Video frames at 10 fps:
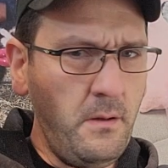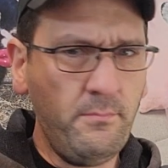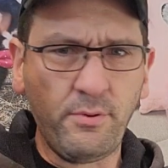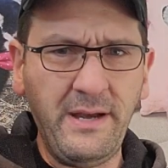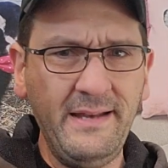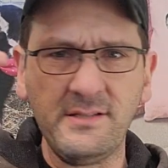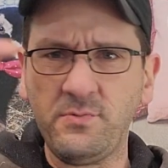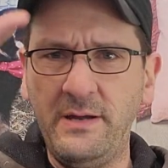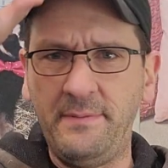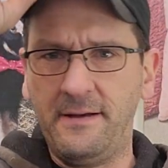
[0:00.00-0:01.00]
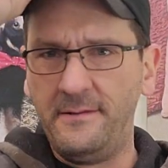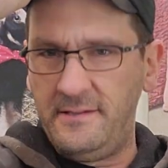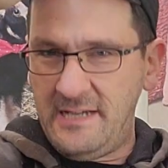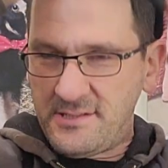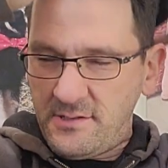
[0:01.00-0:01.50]
Brain is way better
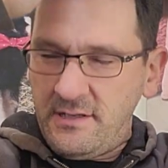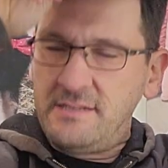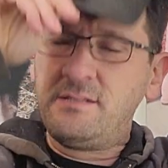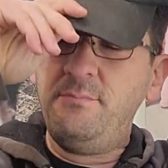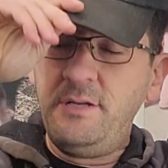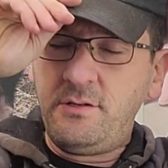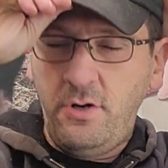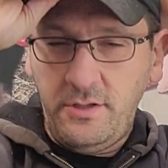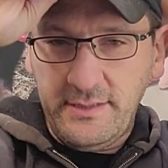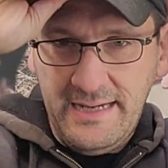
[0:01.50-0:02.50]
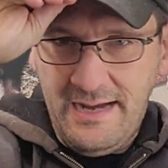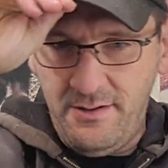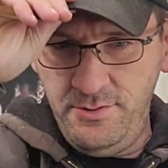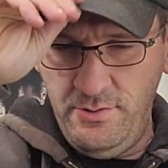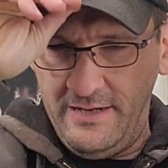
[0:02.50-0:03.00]
than yesterday. Somebody called it
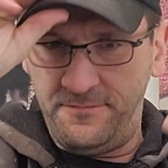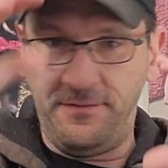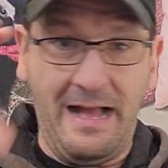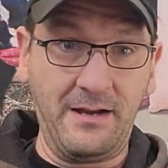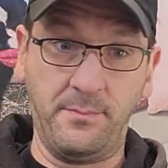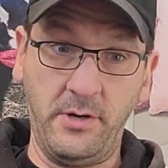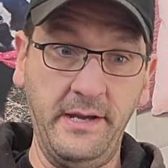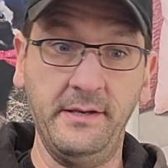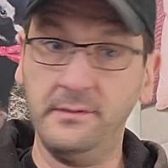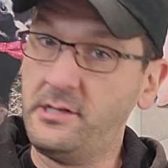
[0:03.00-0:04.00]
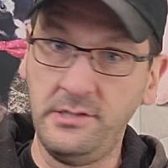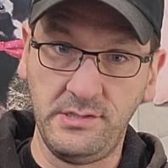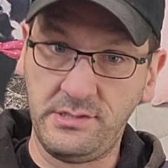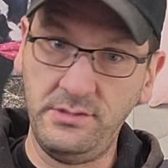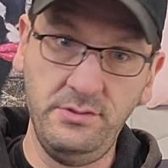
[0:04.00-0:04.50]
out. You had fog brain
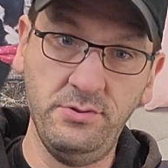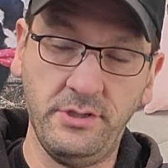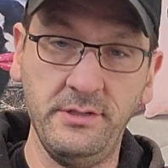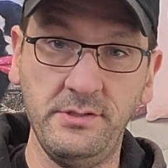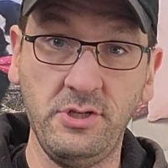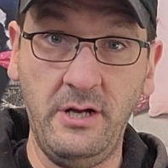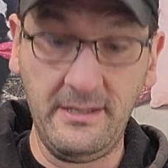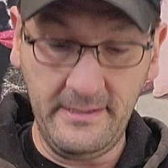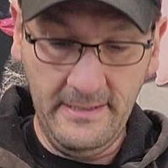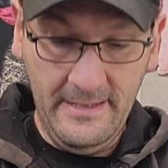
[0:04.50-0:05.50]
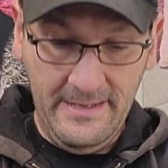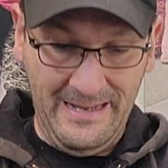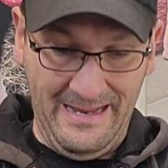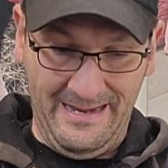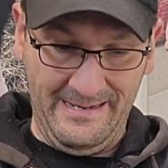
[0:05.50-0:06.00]
because you couldn't talk
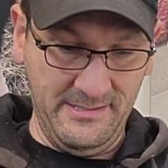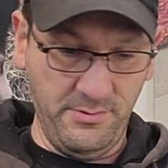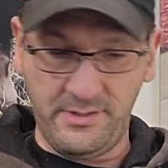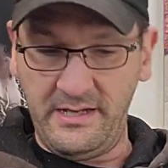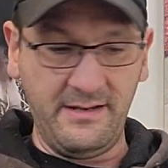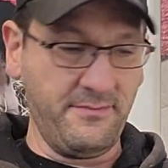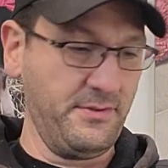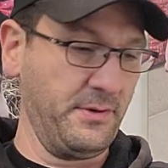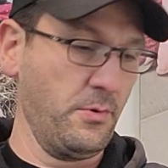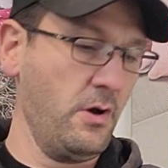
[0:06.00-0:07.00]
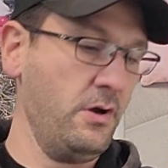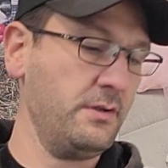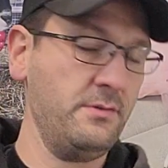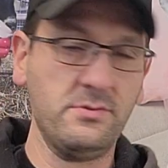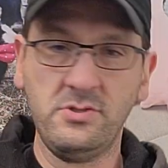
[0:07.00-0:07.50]
and you were getting everything
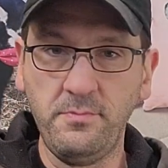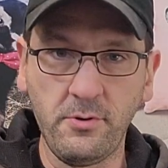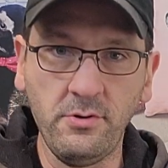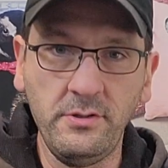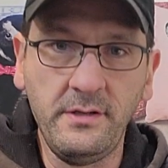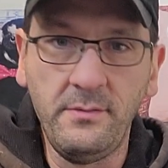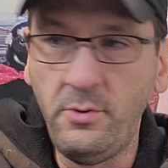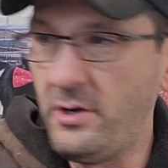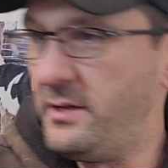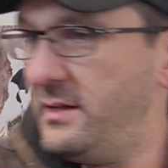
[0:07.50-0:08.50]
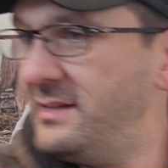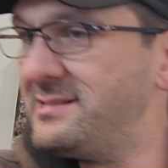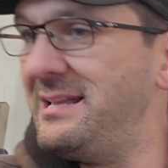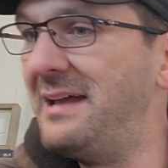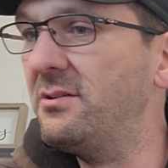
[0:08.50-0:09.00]
wrong and it was super early in the morning.
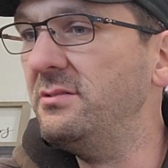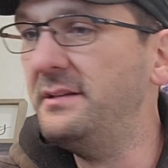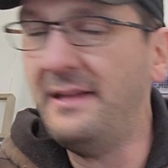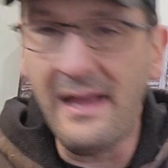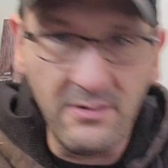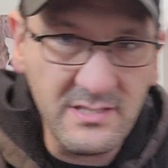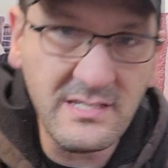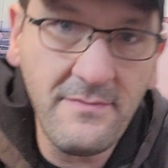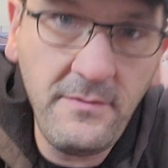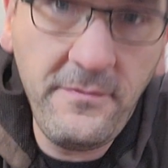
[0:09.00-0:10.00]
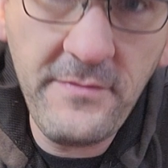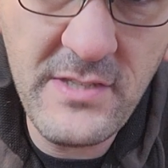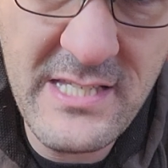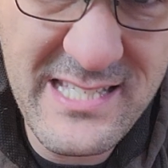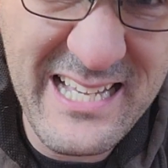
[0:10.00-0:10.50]
It's not early now. It's
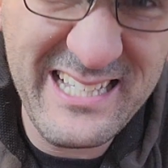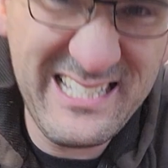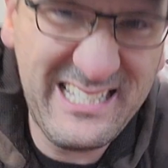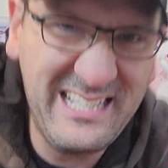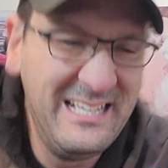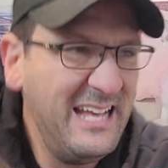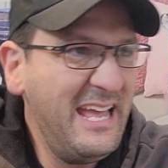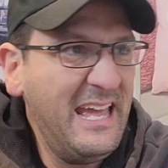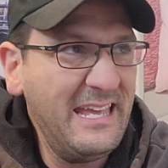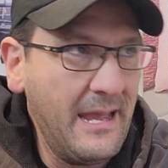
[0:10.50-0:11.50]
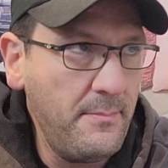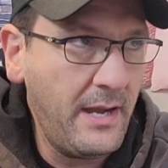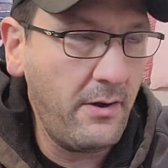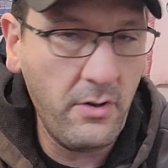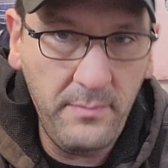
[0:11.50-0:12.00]
7.56 a.m.
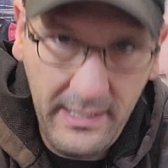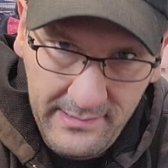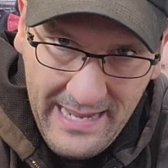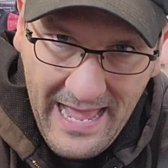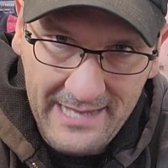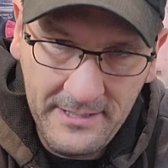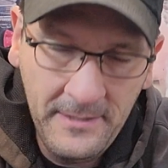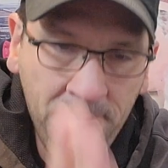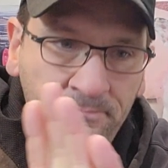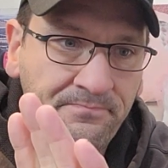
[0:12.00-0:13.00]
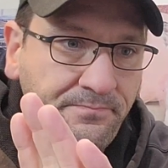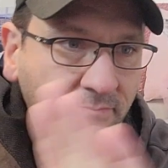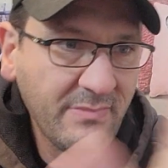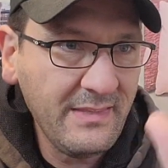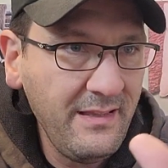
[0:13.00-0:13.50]
I already made an ad.
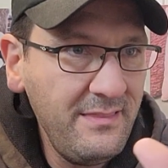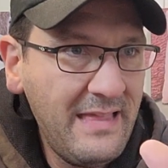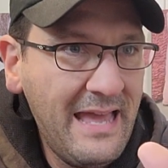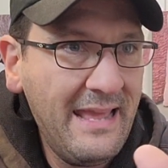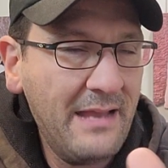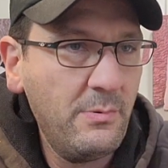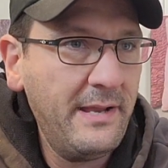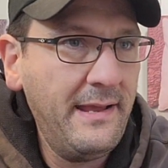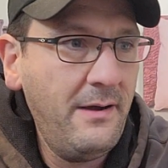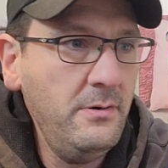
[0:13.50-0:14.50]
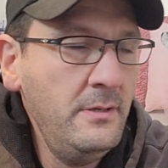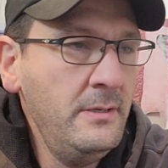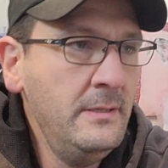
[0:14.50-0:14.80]
That ad went out.